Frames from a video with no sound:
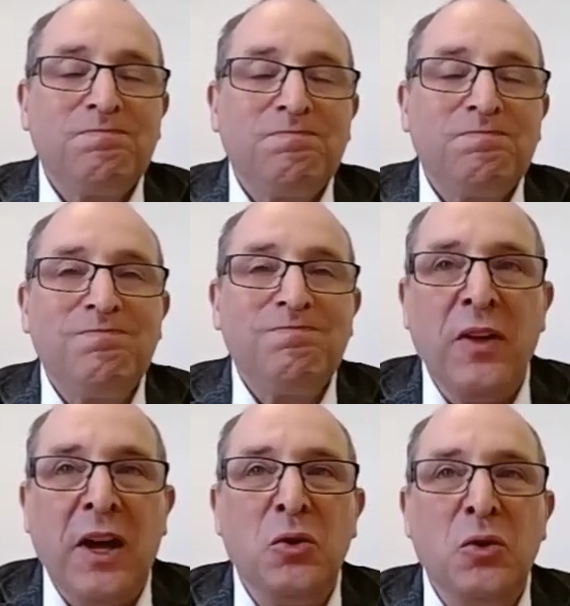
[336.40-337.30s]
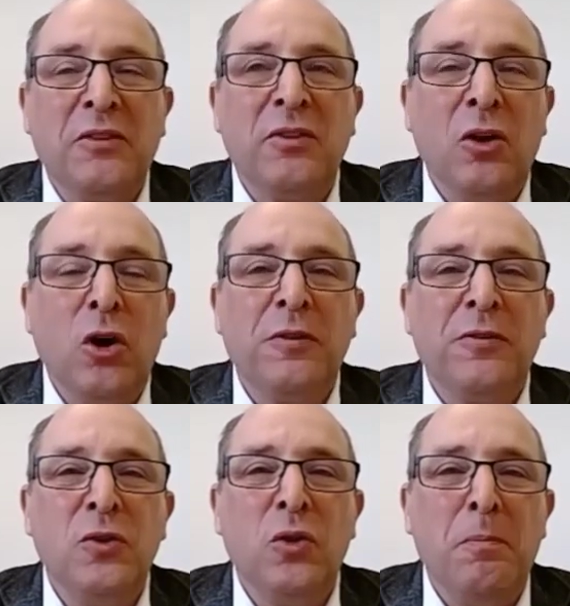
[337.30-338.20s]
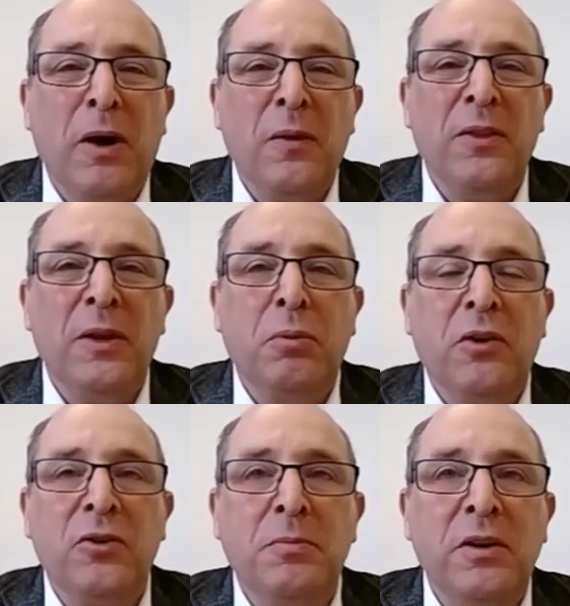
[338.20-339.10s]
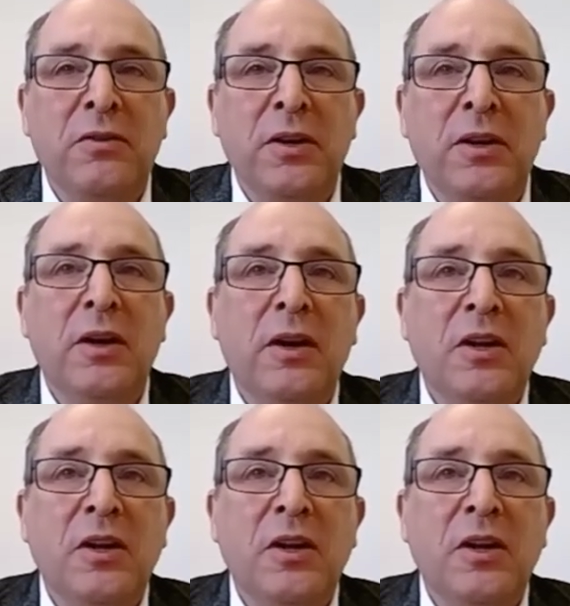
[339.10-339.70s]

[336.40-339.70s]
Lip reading: So there you get an overview about the possibility